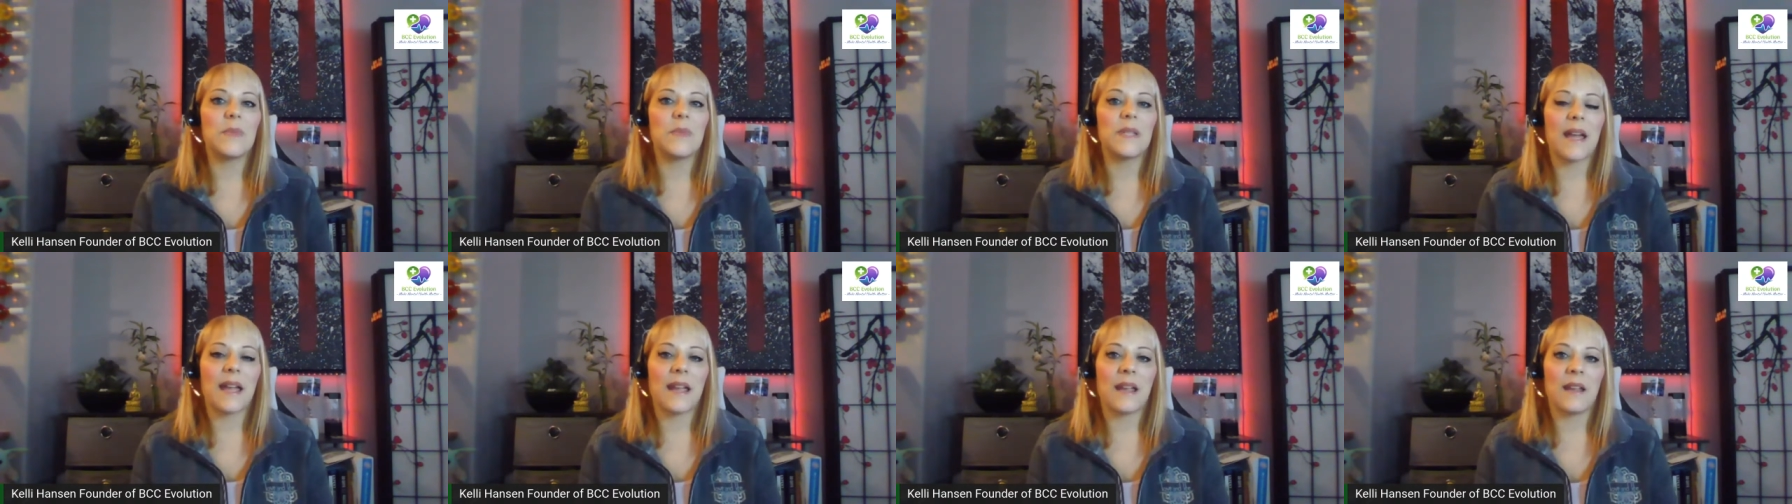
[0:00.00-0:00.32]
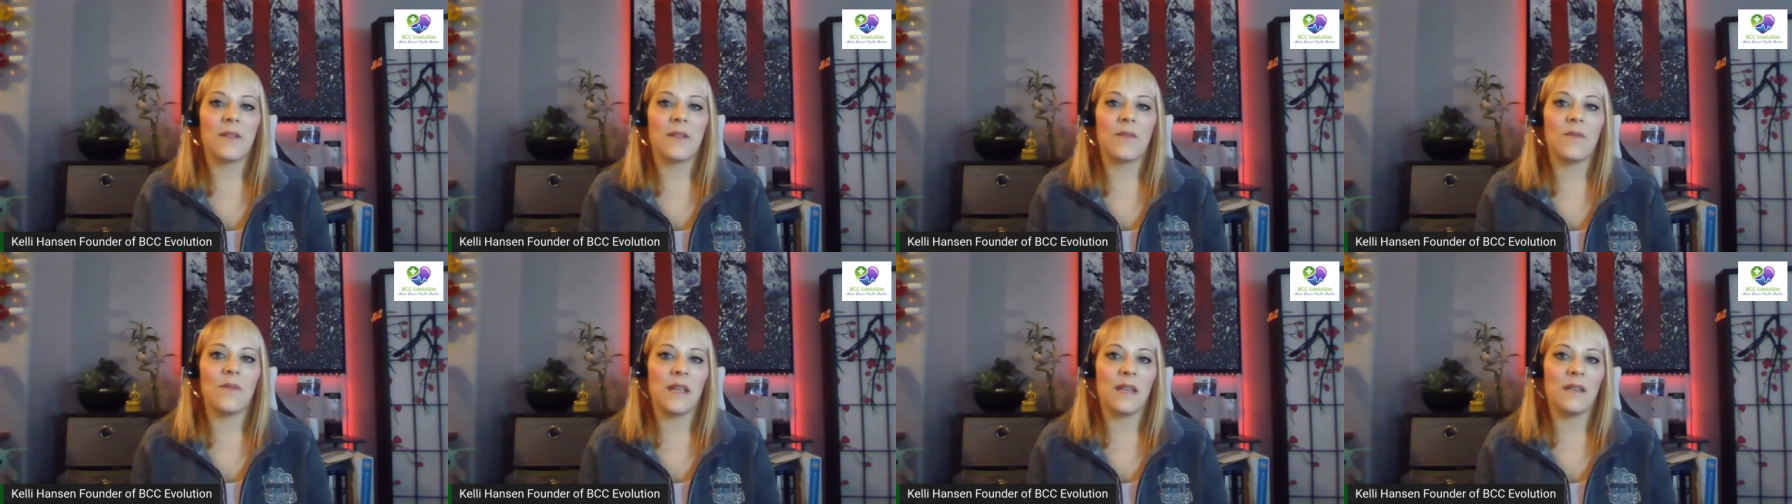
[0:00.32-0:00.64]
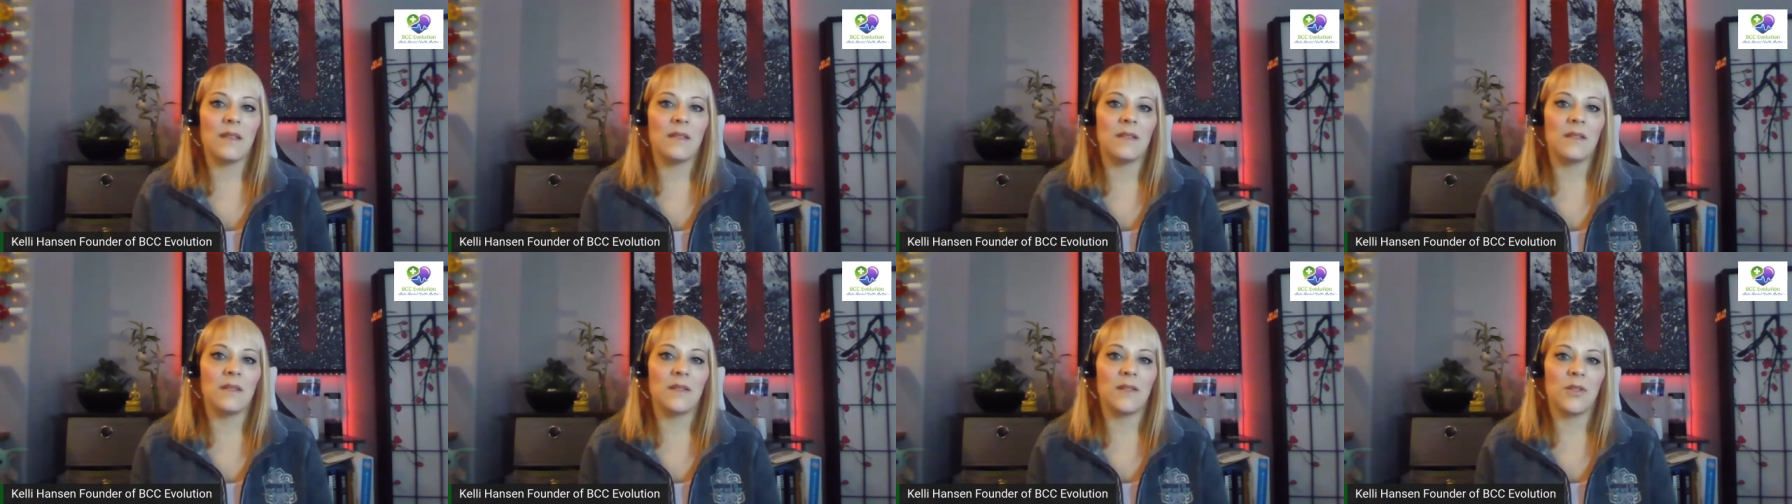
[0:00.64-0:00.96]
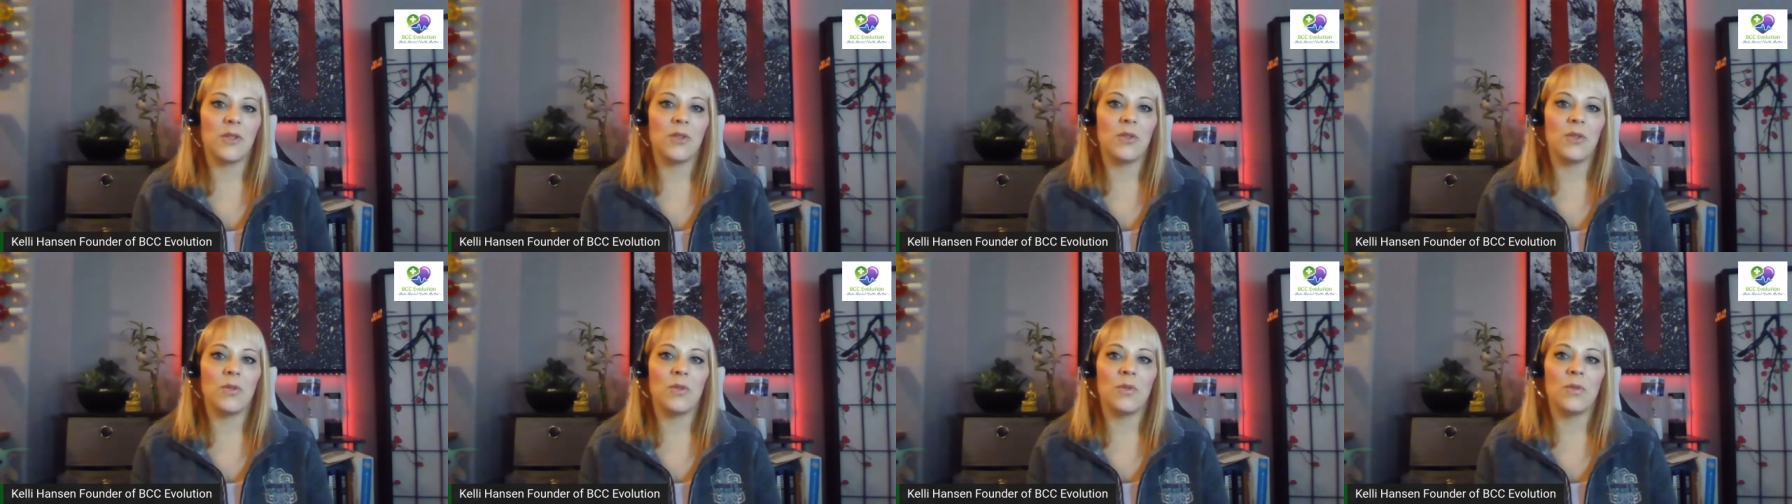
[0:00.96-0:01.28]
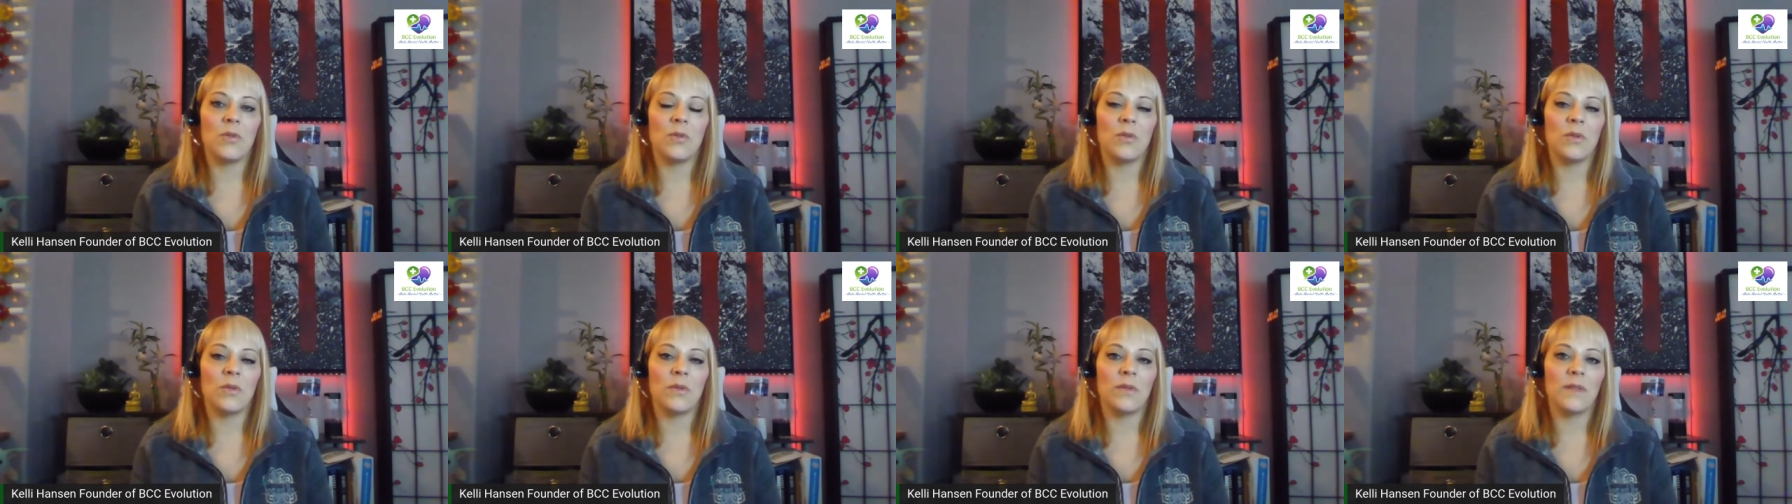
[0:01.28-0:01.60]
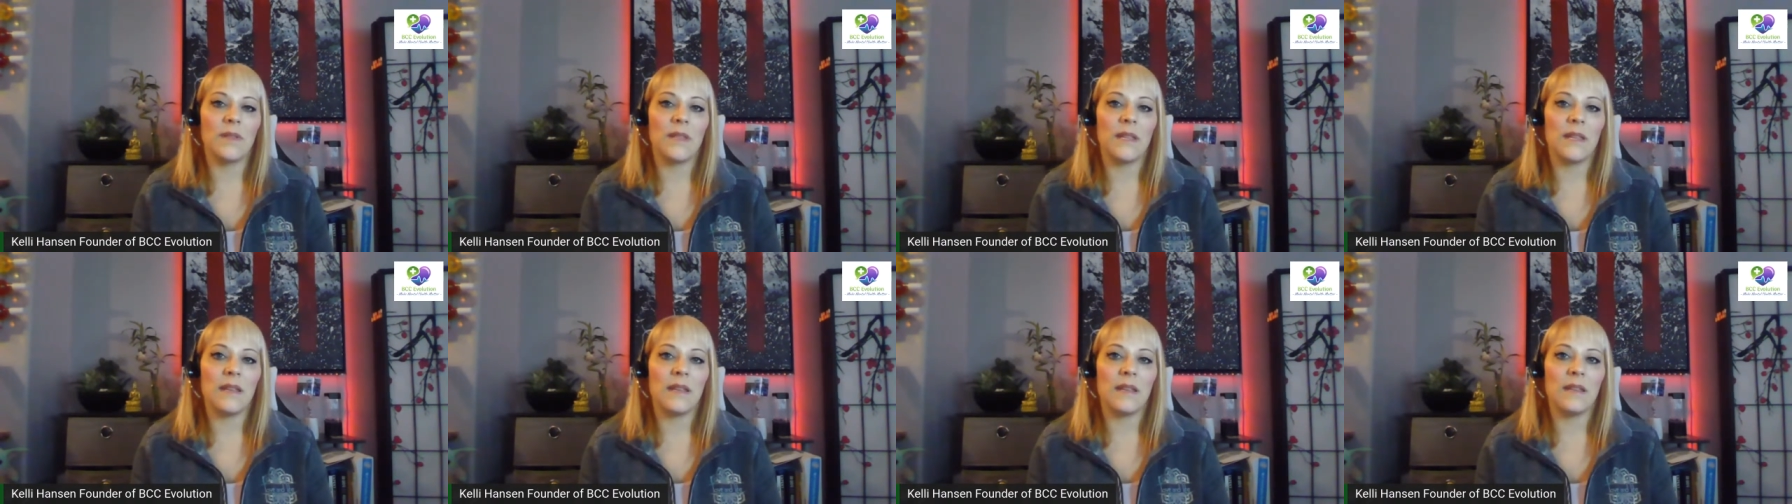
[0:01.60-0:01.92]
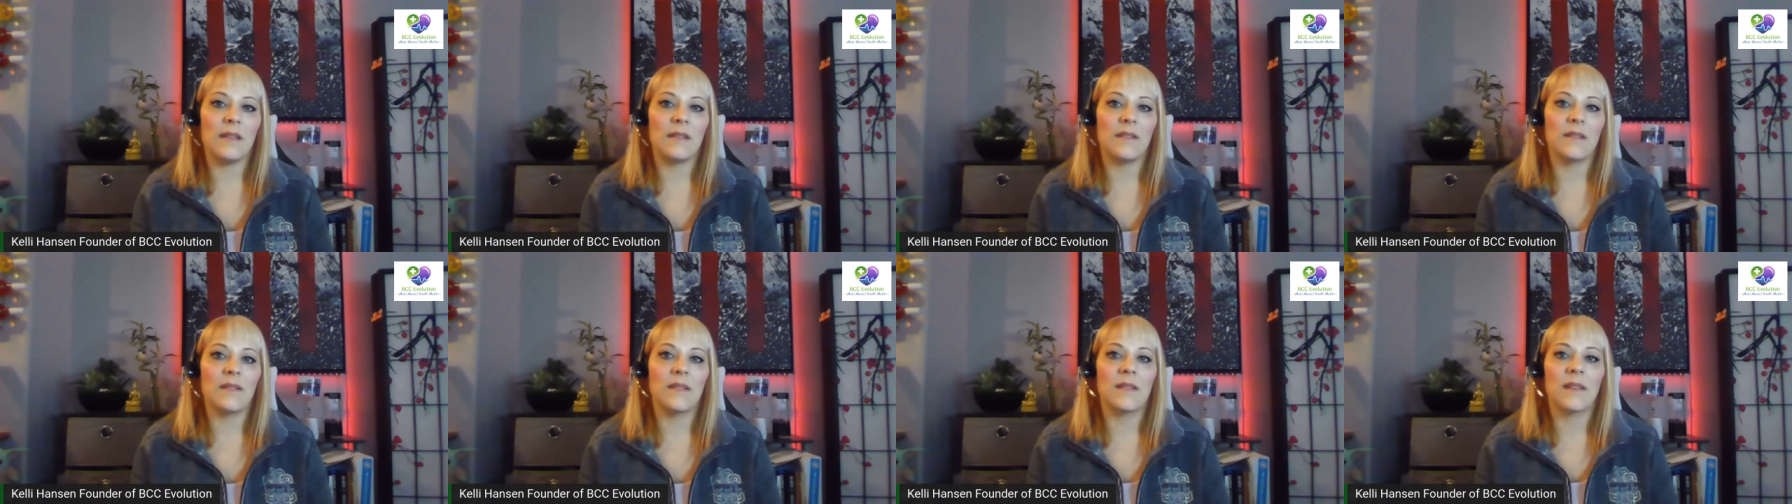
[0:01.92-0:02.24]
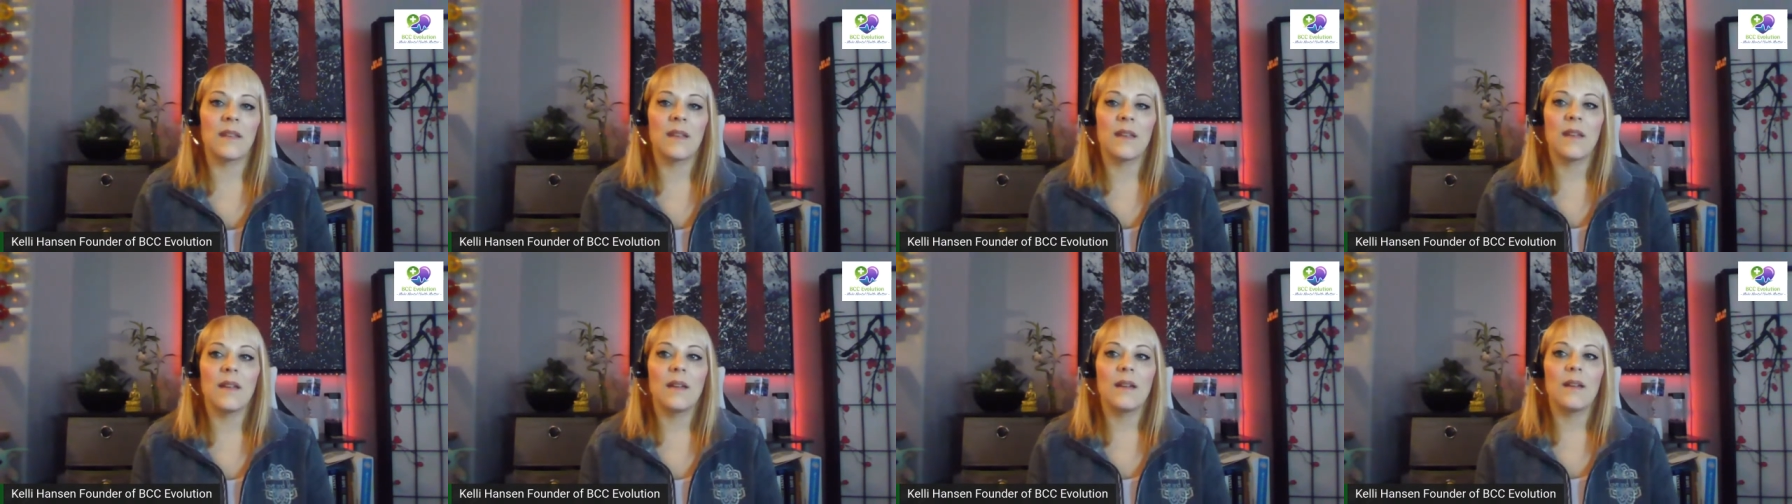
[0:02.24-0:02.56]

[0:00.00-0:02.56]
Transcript: dive into these